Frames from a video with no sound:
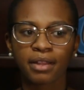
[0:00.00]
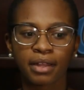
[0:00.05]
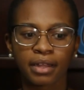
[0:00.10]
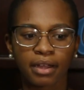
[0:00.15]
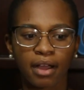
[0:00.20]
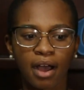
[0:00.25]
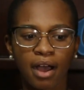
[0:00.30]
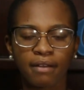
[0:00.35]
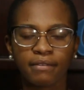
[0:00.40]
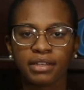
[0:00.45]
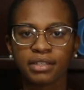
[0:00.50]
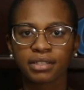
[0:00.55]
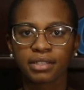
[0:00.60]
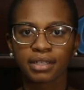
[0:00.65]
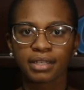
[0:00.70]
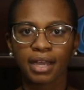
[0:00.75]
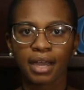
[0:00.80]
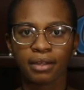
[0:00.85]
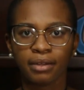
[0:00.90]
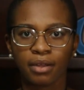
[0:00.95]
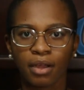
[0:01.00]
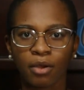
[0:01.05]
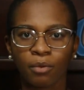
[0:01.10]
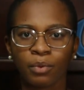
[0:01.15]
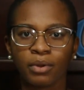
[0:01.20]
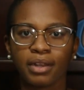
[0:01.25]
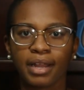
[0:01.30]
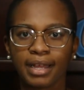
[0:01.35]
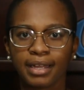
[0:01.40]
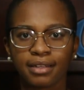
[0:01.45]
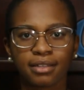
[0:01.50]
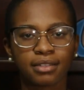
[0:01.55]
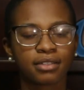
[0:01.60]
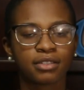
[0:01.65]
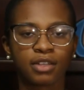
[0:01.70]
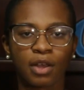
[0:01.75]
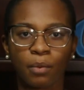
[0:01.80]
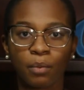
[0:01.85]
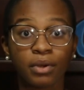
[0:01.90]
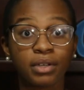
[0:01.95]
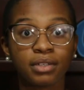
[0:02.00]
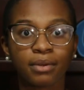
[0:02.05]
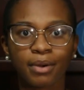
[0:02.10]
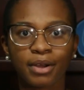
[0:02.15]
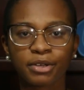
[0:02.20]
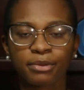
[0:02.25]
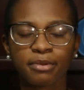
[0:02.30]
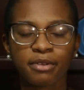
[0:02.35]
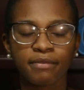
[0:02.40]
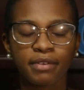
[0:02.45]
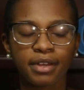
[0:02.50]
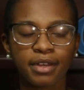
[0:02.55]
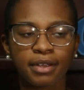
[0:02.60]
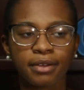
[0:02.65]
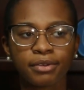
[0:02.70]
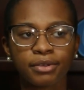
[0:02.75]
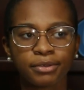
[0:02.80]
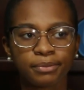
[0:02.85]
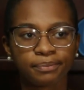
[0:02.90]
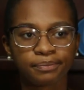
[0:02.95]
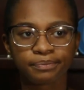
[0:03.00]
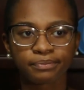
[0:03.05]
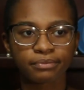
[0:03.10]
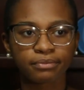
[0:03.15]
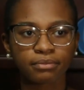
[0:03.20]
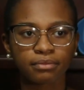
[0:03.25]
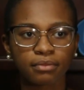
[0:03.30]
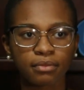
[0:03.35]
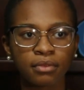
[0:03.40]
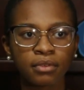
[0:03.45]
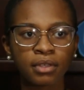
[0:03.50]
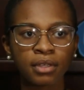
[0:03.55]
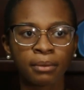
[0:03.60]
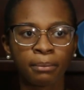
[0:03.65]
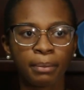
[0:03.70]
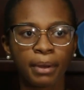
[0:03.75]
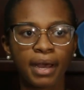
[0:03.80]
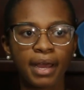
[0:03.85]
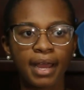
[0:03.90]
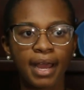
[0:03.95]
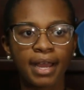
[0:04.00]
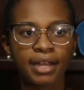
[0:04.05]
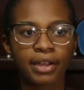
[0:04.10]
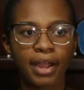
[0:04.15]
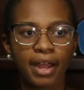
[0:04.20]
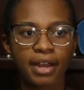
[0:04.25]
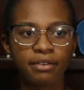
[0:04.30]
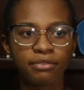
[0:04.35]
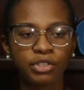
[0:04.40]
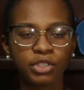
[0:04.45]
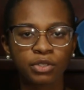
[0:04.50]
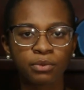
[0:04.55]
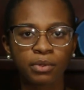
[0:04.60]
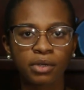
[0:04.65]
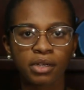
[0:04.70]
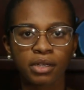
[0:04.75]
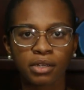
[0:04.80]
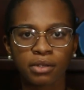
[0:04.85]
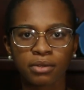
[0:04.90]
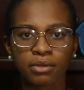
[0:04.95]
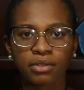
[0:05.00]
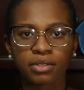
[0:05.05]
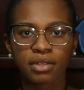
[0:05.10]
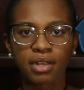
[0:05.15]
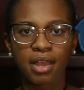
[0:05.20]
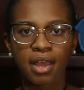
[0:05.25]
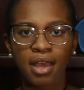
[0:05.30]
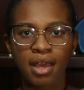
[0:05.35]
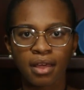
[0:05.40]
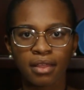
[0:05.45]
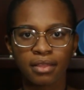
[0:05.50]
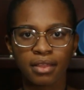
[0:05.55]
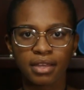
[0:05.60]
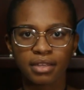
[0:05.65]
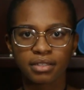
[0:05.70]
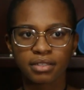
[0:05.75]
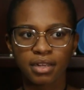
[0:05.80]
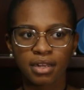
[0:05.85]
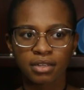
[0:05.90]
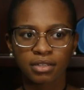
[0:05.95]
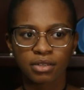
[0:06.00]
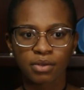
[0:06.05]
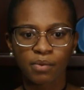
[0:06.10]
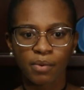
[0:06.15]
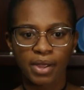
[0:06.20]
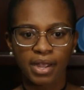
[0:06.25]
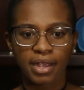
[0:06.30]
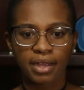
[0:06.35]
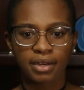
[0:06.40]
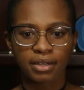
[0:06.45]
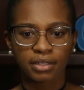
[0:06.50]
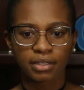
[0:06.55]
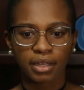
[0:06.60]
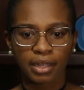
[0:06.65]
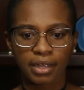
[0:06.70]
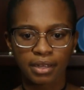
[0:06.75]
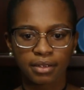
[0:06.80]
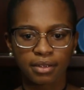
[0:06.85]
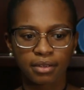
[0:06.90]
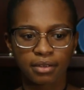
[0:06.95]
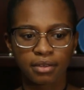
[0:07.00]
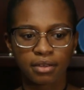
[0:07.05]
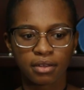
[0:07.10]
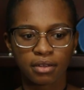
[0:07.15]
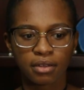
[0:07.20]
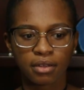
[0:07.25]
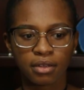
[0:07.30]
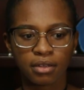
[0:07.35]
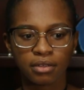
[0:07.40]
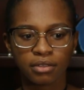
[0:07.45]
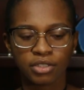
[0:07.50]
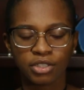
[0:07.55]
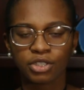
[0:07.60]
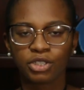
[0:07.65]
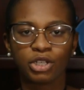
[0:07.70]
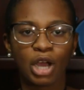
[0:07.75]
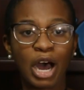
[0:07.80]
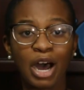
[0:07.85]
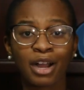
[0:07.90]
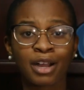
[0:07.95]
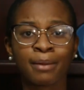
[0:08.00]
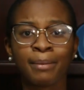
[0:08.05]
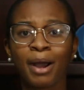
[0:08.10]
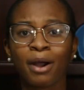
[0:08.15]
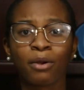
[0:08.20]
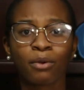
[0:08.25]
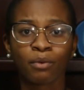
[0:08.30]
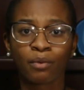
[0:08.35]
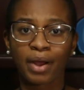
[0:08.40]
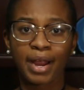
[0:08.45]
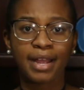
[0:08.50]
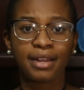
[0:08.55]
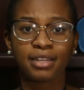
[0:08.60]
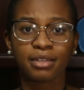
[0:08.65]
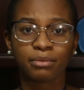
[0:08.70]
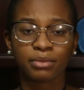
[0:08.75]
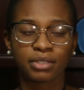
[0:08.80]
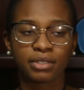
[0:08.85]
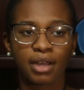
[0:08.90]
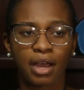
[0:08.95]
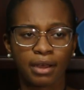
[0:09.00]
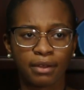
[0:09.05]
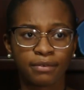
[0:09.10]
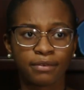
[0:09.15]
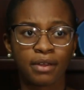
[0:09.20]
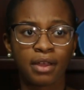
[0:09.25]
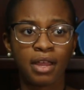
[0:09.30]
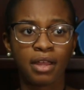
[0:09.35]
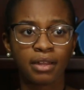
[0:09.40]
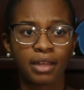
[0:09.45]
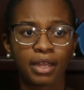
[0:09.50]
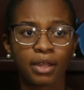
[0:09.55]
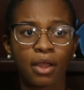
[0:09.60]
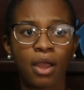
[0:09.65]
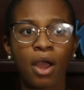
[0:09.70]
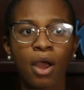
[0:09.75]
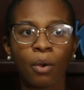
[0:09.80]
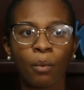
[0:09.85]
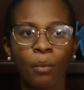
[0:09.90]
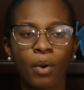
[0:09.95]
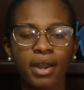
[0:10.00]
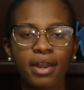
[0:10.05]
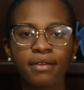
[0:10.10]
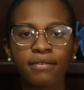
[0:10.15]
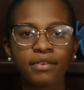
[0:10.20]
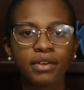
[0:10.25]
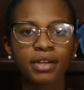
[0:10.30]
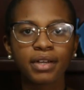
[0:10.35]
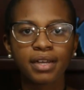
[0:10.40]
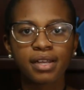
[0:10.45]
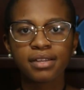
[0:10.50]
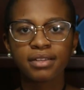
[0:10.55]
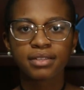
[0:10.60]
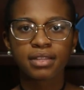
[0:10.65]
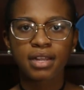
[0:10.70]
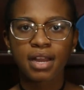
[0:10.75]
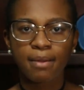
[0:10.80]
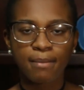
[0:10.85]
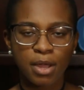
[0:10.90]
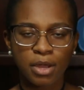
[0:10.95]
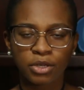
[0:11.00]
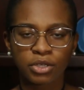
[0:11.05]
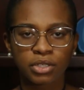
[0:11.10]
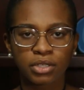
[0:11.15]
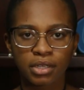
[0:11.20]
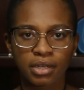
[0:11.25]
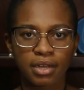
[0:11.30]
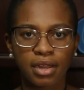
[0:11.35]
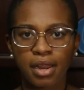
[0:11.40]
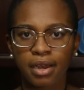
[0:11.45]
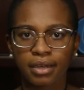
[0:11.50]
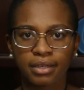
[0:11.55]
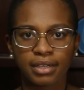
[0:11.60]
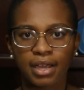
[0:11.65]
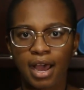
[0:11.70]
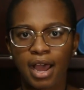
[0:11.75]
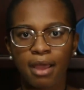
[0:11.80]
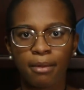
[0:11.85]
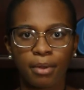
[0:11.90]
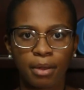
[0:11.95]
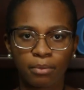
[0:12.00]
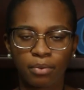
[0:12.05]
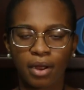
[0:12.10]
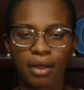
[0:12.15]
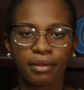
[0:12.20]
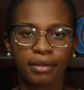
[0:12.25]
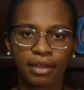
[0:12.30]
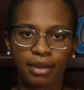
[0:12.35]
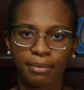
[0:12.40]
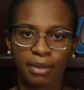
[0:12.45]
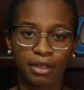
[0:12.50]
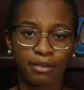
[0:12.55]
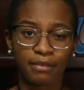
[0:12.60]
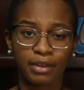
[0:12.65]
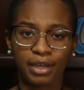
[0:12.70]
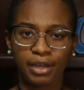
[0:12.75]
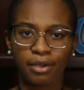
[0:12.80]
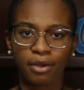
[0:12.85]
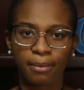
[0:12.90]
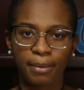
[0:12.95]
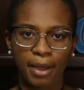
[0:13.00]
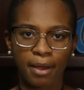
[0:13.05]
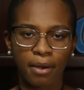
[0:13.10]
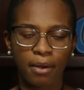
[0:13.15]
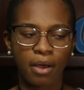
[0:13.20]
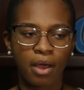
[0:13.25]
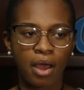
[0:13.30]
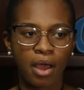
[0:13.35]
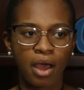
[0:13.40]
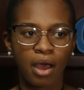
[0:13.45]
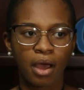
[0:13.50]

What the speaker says: Like obviously I would like someone to watch my videos, but I kind of just want to use this as a way to like just talk about random stuff. Like whatever it is that I'm interested in at a time, I'm probably going to make a video about.